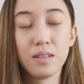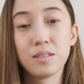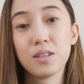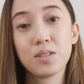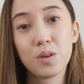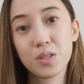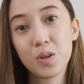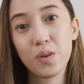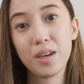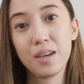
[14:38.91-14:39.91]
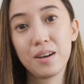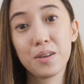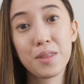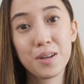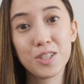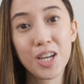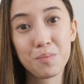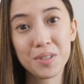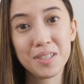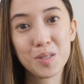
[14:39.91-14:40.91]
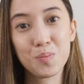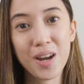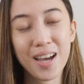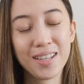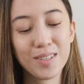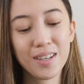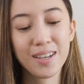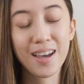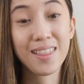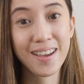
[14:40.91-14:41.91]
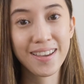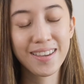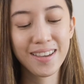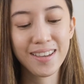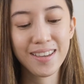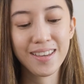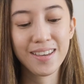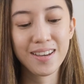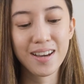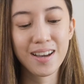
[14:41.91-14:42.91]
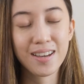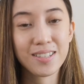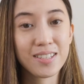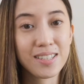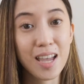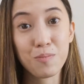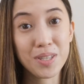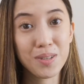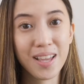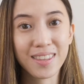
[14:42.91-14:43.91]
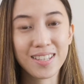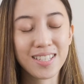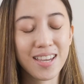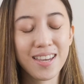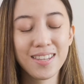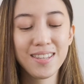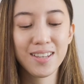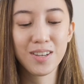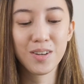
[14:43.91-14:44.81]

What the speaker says: This is also another Japanese brand I like. I just happen to like the shade